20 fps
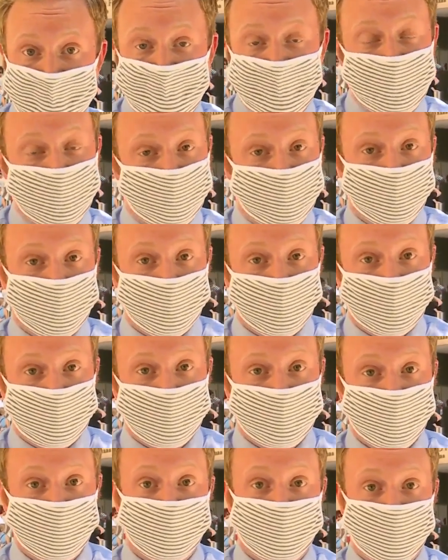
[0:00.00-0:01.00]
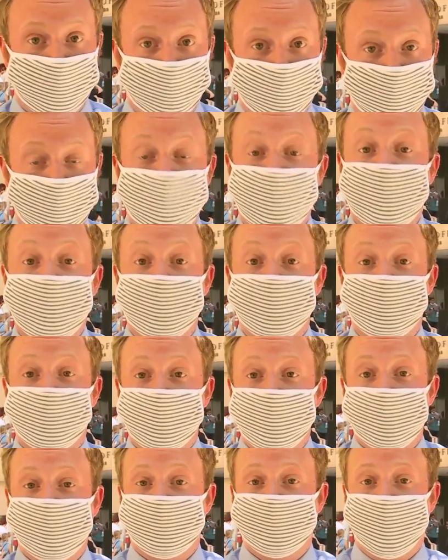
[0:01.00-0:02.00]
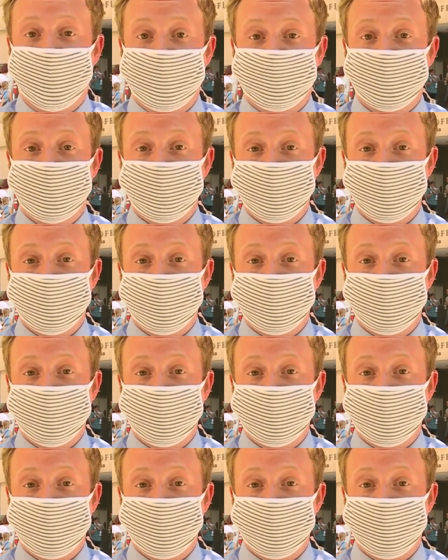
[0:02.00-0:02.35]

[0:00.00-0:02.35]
In Oklahoma City, Dylan Richards, KOCO 5